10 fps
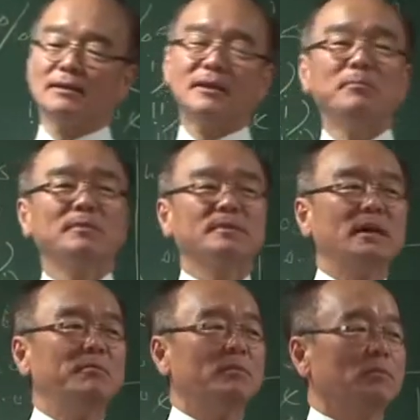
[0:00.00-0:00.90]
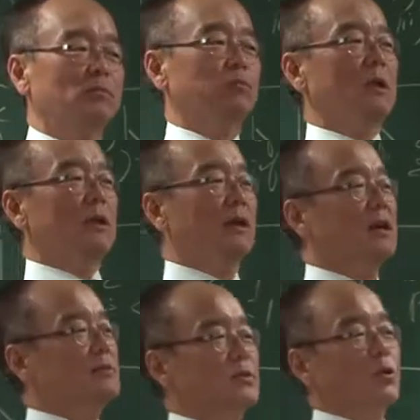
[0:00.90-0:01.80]
Some
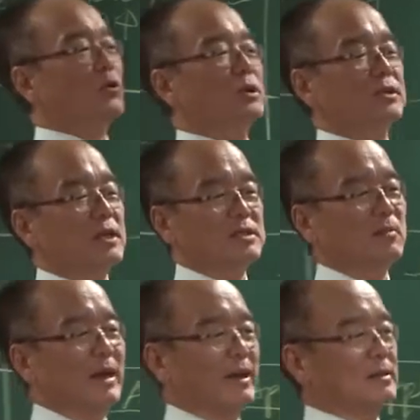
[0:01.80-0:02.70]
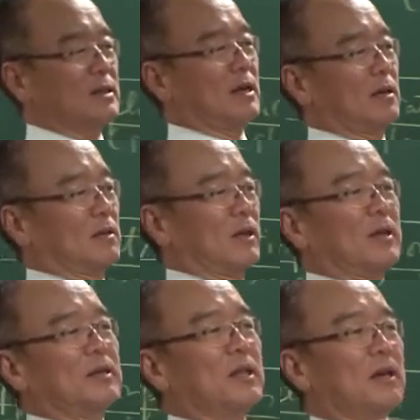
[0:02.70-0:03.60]
economists don't attach minus sign.
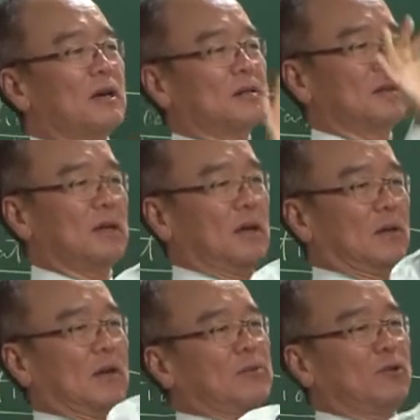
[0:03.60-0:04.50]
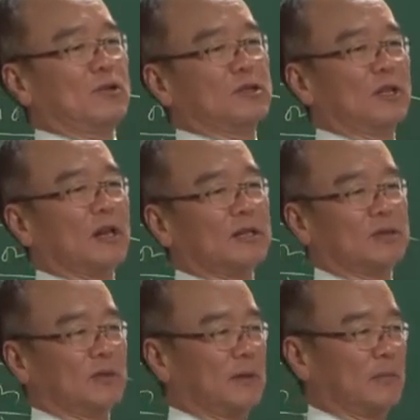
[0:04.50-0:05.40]
Then in that case, epsilon is a
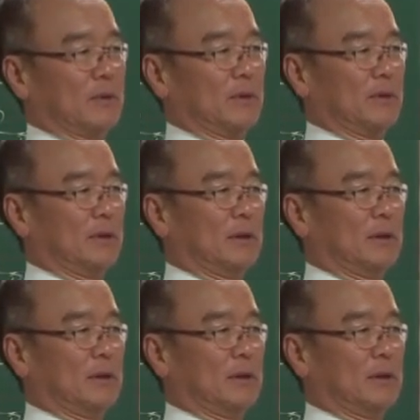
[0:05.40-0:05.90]
negative number.